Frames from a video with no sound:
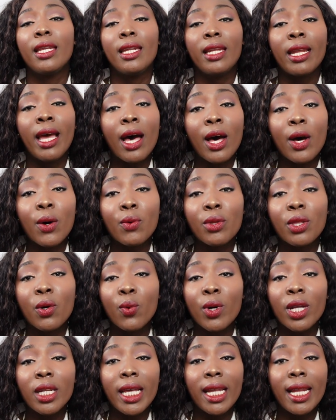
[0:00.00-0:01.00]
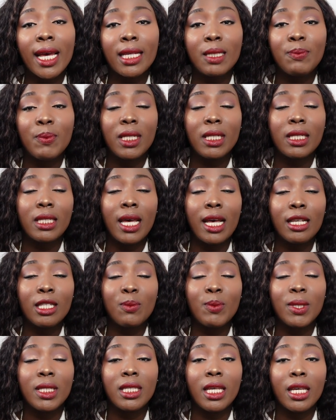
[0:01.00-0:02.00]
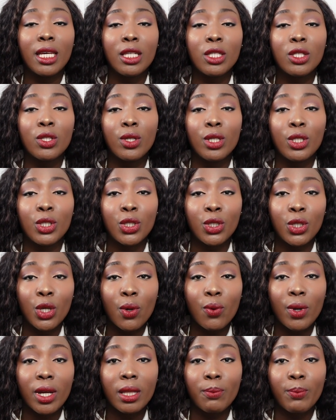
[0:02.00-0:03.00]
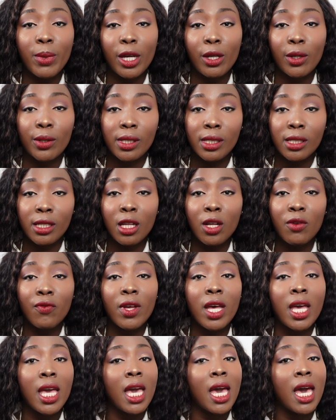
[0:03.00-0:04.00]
Now, the one that has to be taken to the insurer by yourself,